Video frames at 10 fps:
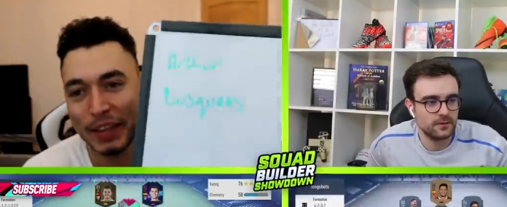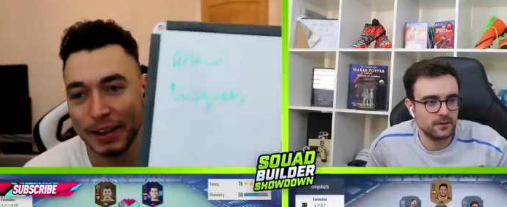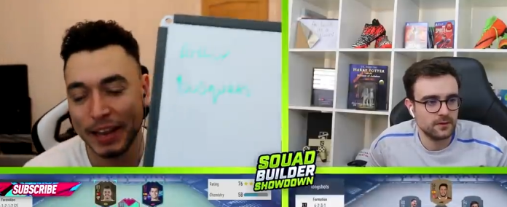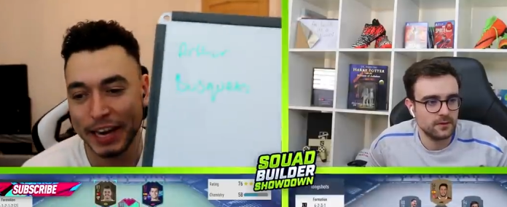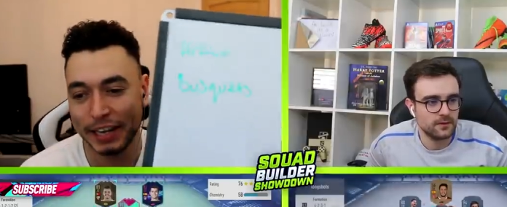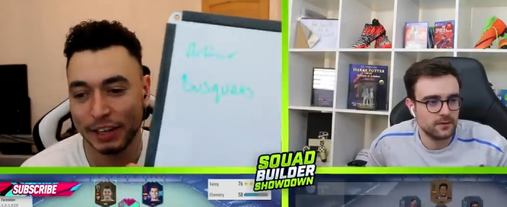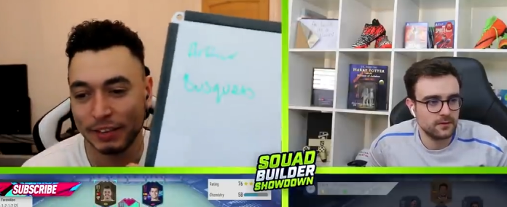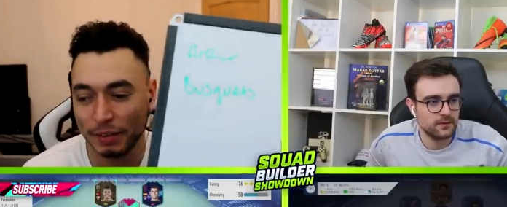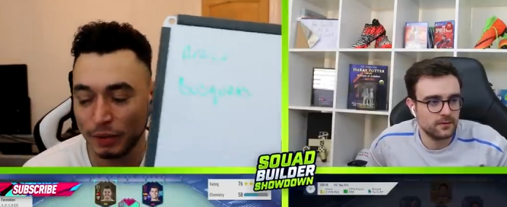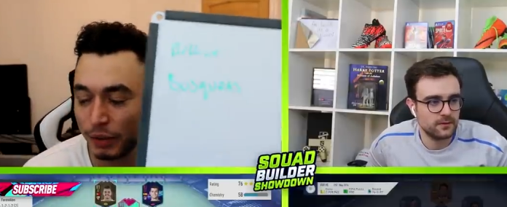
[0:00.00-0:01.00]
Speaker 1: that lady
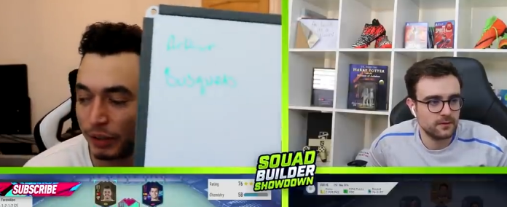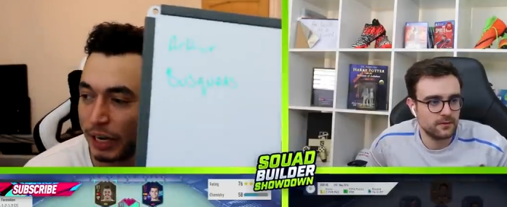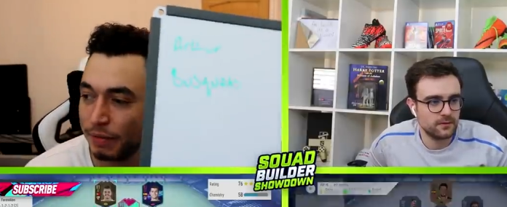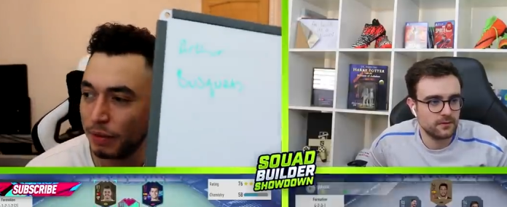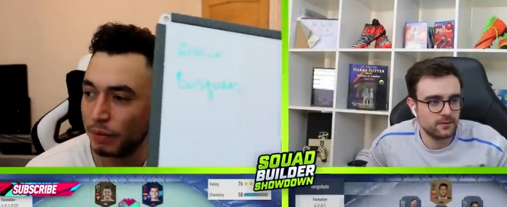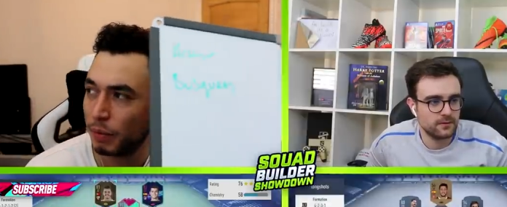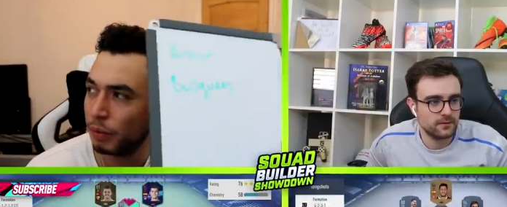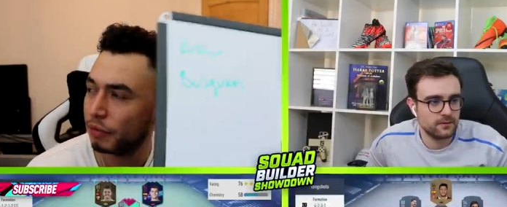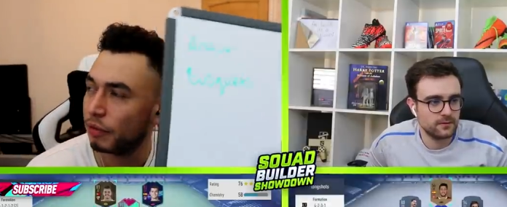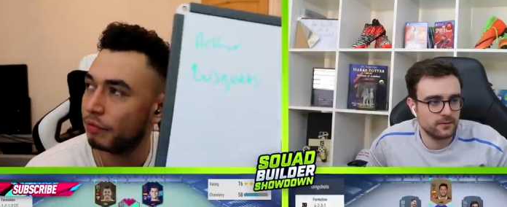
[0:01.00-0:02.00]
that what's her name? The
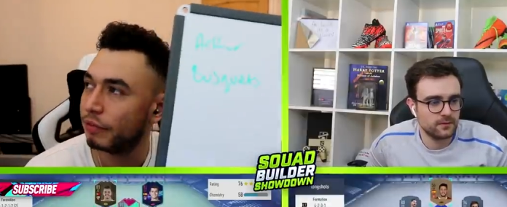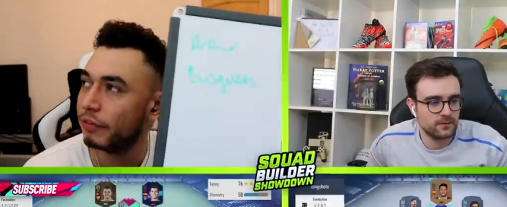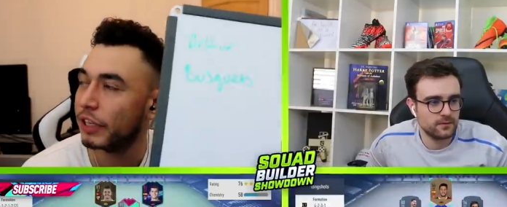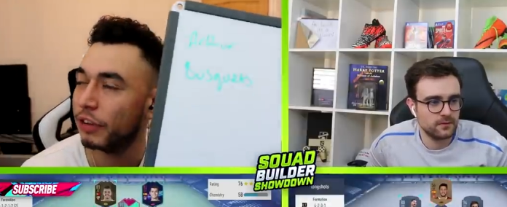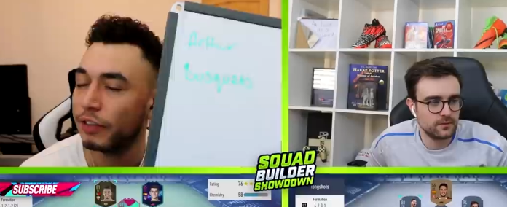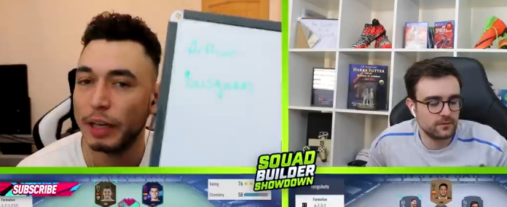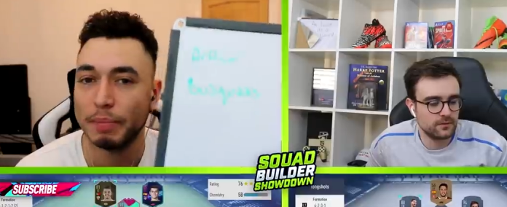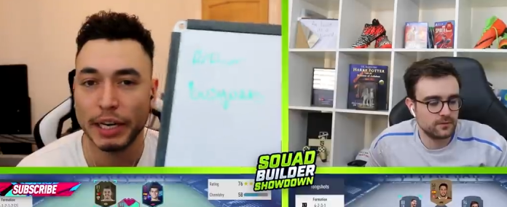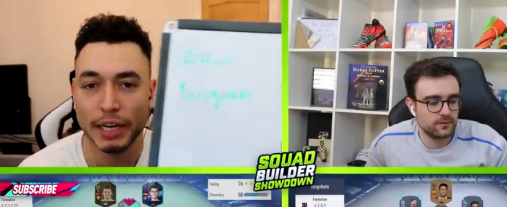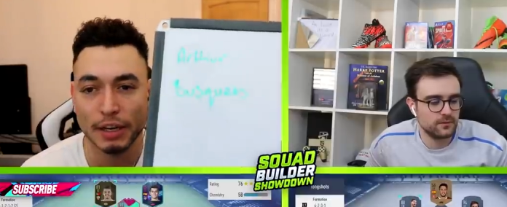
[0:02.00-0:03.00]
woman from the Vicar of
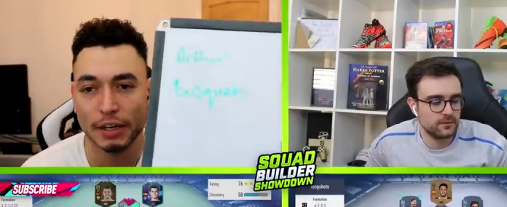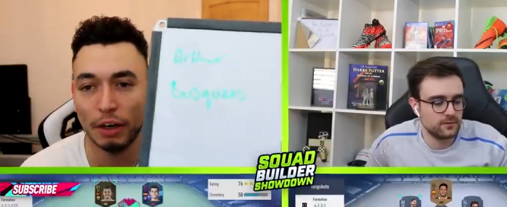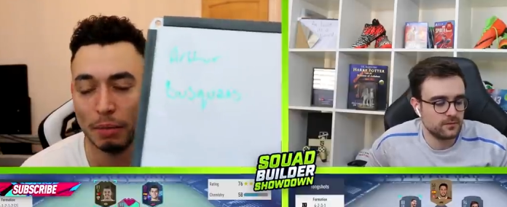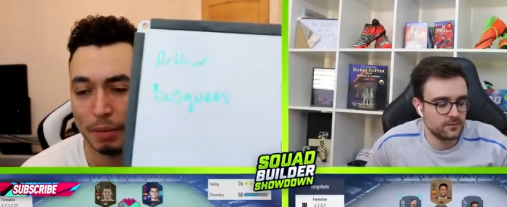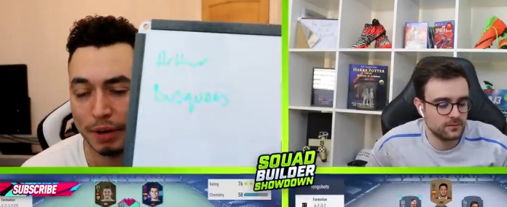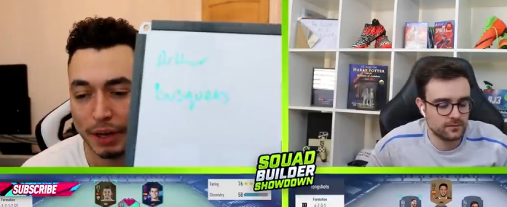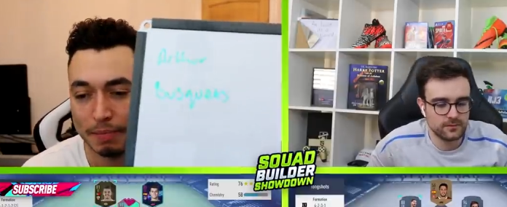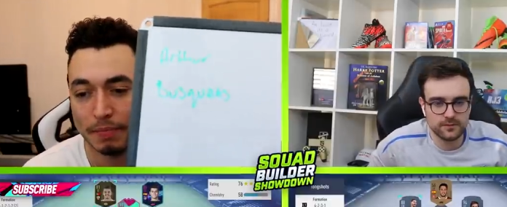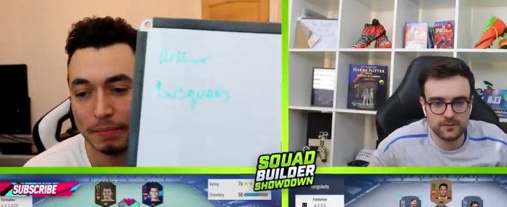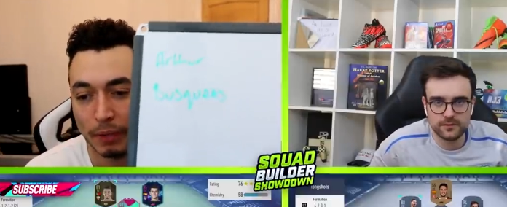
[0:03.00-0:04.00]
Dibley. Can't remember her
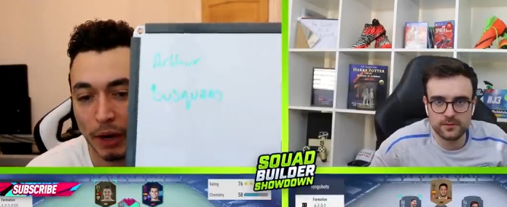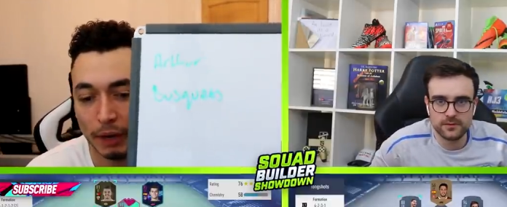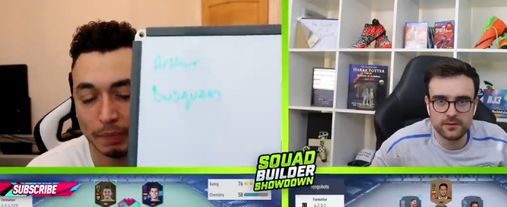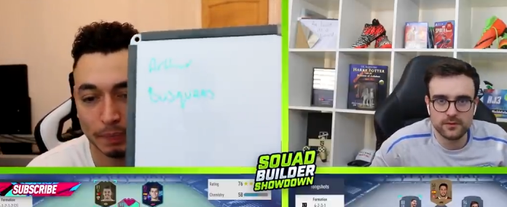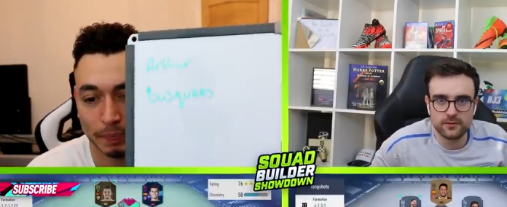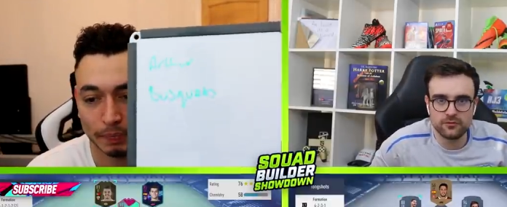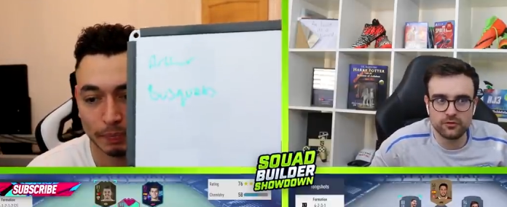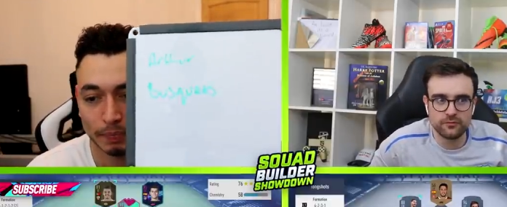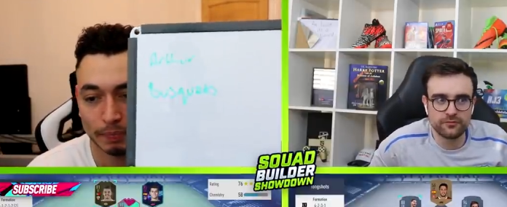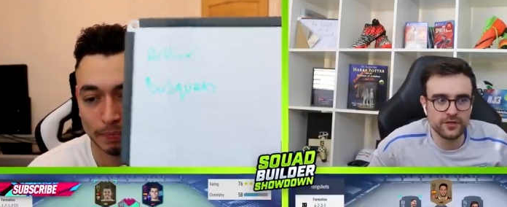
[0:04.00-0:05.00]
name. Her.
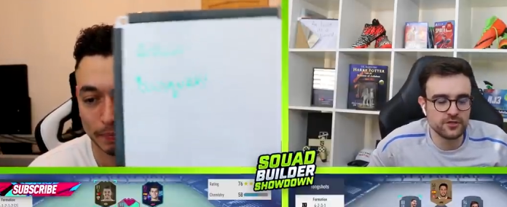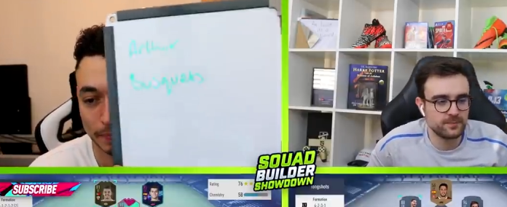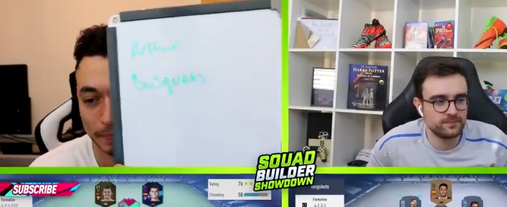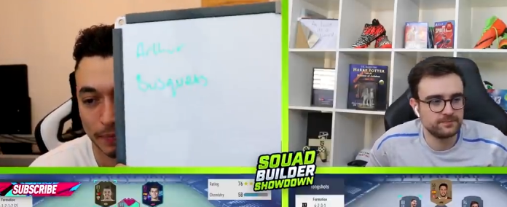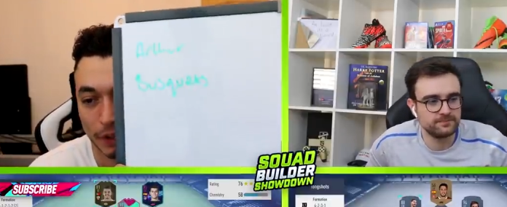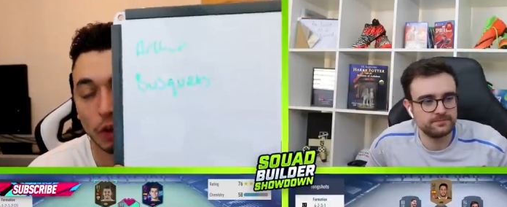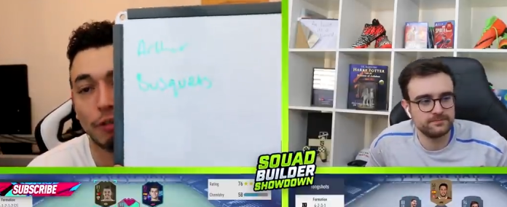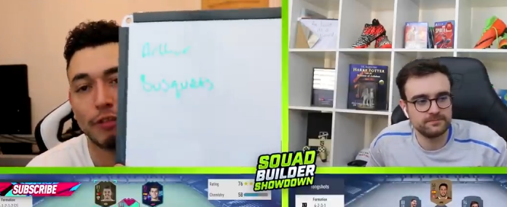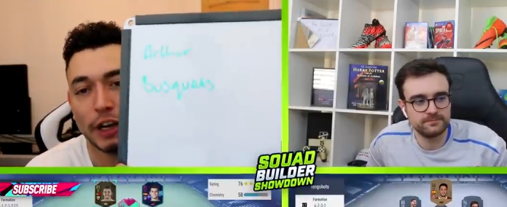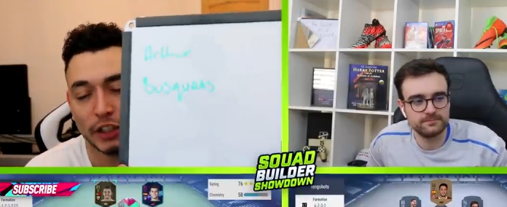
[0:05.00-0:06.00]
Dawn French.
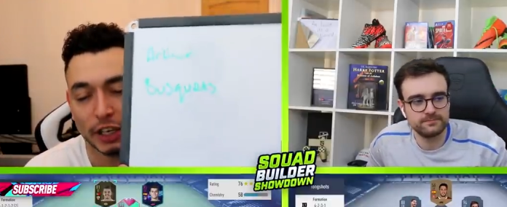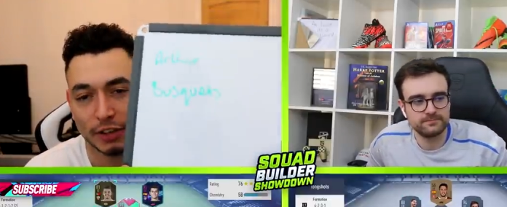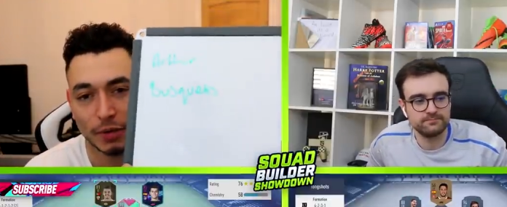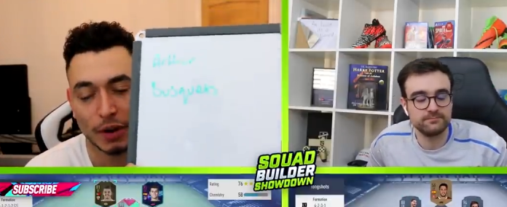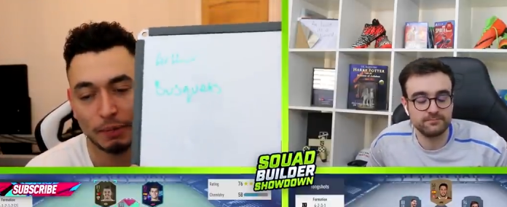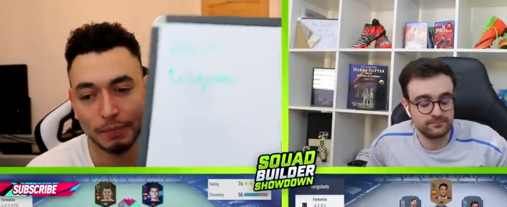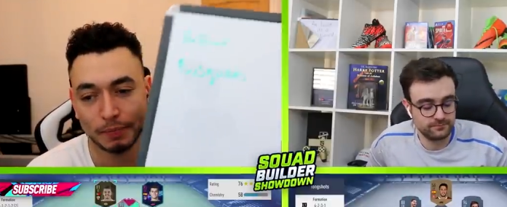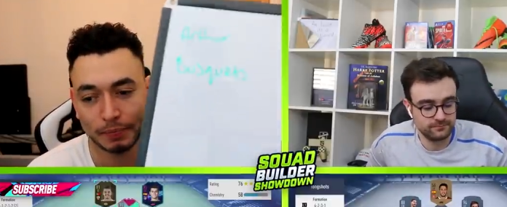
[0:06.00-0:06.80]
Dawn French. That's the one.